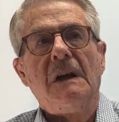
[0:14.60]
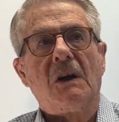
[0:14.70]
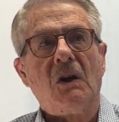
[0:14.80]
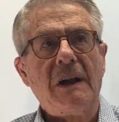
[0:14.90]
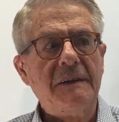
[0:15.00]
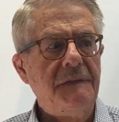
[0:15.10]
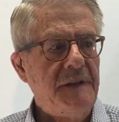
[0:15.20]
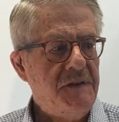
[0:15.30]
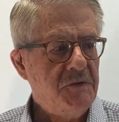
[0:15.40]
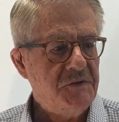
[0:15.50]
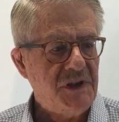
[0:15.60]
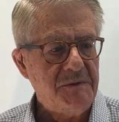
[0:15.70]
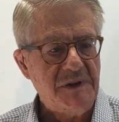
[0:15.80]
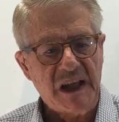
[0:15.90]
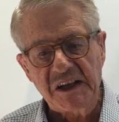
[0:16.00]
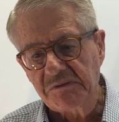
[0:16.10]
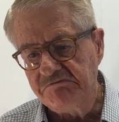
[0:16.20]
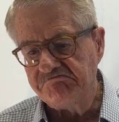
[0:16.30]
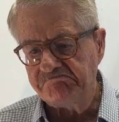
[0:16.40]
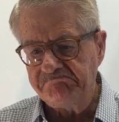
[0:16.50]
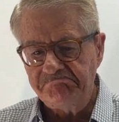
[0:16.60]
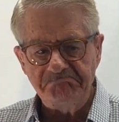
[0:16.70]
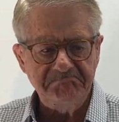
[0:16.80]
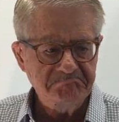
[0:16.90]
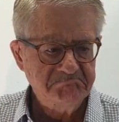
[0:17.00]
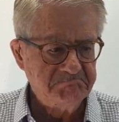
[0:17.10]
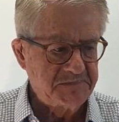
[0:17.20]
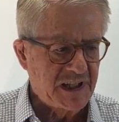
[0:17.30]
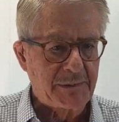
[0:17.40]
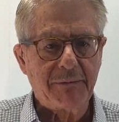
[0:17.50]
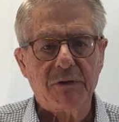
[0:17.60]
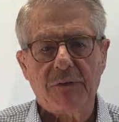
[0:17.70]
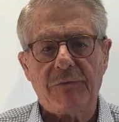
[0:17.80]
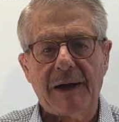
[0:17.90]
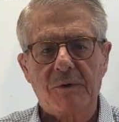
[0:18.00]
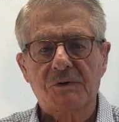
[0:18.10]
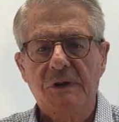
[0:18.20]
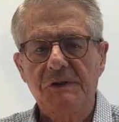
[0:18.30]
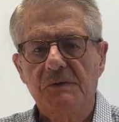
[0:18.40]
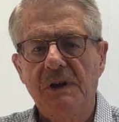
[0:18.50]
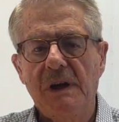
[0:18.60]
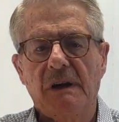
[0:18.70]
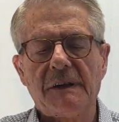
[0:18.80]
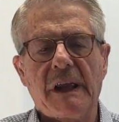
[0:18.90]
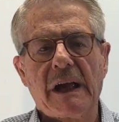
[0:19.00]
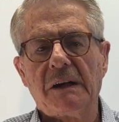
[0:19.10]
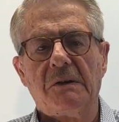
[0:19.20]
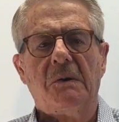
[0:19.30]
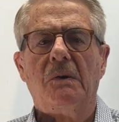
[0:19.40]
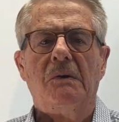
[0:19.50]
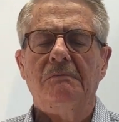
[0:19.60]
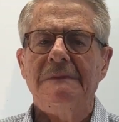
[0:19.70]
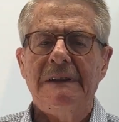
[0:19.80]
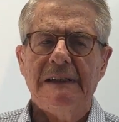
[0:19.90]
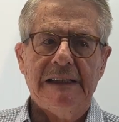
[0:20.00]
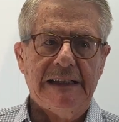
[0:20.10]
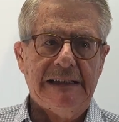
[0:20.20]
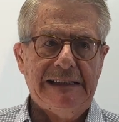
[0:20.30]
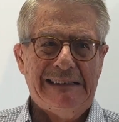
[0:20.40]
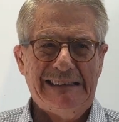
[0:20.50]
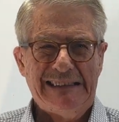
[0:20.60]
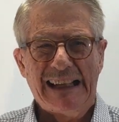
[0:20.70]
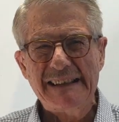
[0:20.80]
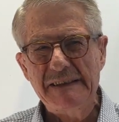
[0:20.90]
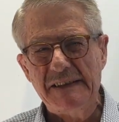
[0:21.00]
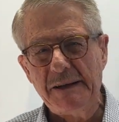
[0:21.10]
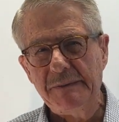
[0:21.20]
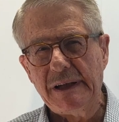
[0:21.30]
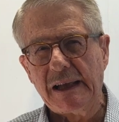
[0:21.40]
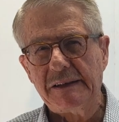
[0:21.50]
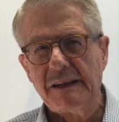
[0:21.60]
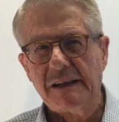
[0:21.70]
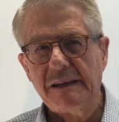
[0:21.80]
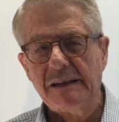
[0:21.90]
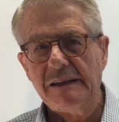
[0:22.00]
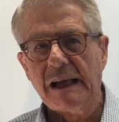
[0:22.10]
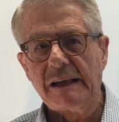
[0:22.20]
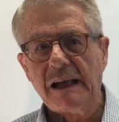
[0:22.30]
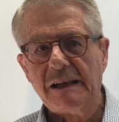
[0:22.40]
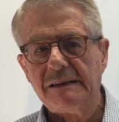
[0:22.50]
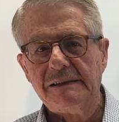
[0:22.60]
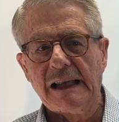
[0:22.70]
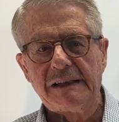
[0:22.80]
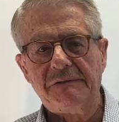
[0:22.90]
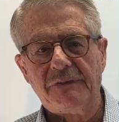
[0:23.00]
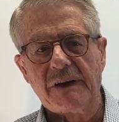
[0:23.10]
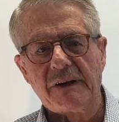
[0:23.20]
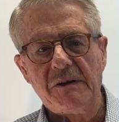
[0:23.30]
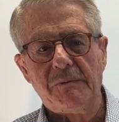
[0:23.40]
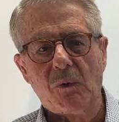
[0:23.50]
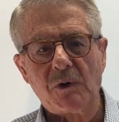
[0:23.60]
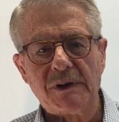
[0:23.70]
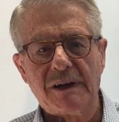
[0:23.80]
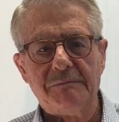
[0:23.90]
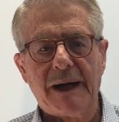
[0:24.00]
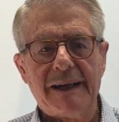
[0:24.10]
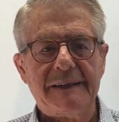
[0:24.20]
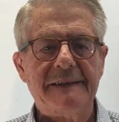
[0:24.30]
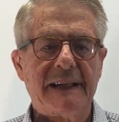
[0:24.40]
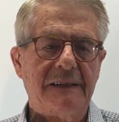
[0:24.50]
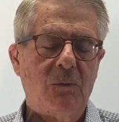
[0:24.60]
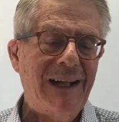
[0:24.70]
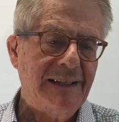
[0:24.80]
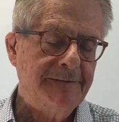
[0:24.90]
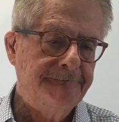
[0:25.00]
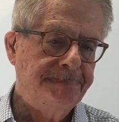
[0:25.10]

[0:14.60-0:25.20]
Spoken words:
Connective tissue seems like some kind of a fibrous tissue here and there, or doesn't seem that very important by itself. Well,